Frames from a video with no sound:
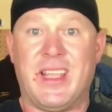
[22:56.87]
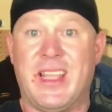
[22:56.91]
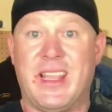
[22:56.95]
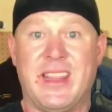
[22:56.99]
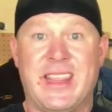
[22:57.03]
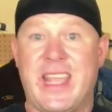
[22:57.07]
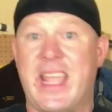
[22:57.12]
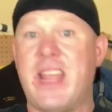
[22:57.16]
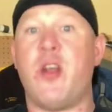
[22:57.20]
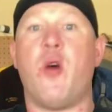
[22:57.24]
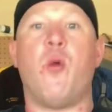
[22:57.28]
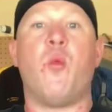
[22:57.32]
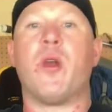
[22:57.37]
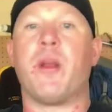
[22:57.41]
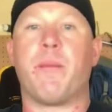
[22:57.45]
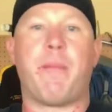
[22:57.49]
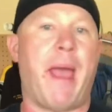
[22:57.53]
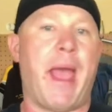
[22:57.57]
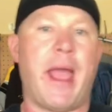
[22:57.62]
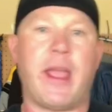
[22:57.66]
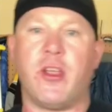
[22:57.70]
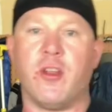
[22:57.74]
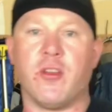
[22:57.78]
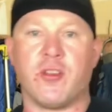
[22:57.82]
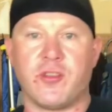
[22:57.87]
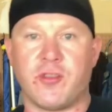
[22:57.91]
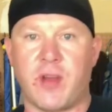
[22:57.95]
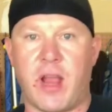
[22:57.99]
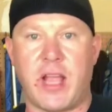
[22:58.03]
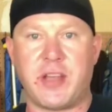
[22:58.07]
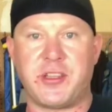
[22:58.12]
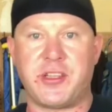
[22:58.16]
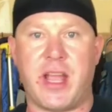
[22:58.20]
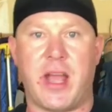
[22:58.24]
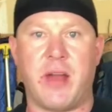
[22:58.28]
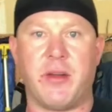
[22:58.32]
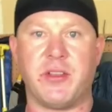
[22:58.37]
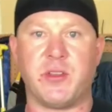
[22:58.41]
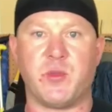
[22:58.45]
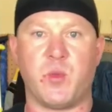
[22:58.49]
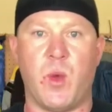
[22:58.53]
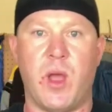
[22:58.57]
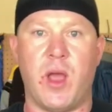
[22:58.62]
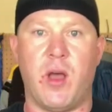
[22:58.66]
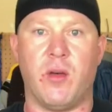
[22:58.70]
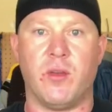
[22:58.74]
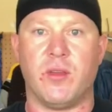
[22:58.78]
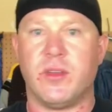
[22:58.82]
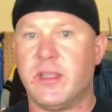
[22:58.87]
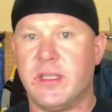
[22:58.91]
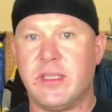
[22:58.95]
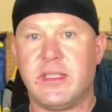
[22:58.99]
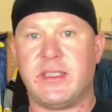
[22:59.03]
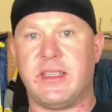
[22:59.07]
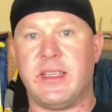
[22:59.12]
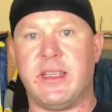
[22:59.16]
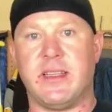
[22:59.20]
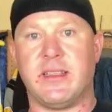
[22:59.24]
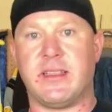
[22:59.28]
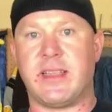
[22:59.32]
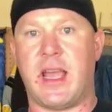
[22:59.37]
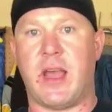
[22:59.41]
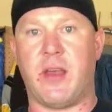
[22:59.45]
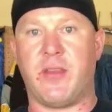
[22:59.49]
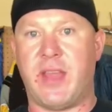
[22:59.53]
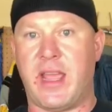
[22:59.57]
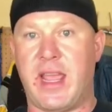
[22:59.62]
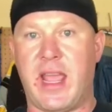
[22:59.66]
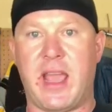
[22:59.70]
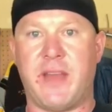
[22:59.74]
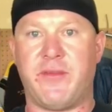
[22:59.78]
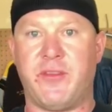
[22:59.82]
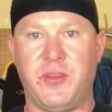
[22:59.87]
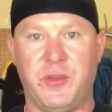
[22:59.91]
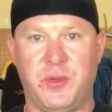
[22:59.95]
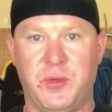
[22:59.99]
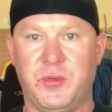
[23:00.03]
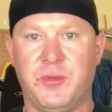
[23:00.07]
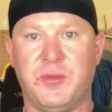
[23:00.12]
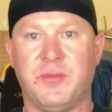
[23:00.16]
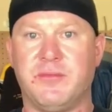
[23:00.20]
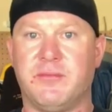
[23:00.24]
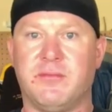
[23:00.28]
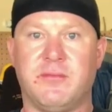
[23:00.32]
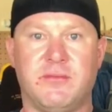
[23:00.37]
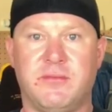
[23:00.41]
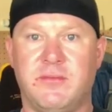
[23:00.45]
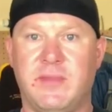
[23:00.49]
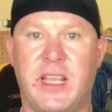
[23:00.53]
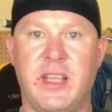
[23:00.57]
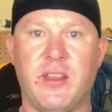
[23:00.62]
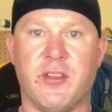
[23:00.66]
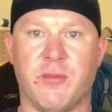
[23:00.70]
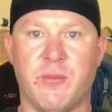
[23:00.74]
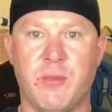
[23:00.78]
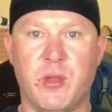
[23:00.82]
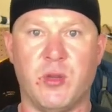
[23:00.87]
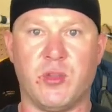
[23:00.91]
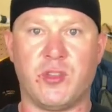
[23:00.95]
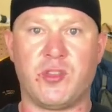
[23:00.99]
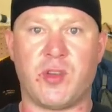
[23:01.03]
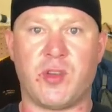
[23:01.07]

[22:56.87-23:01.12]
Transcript: they don't want to pack your trash out as well, seeing as how they have to either mule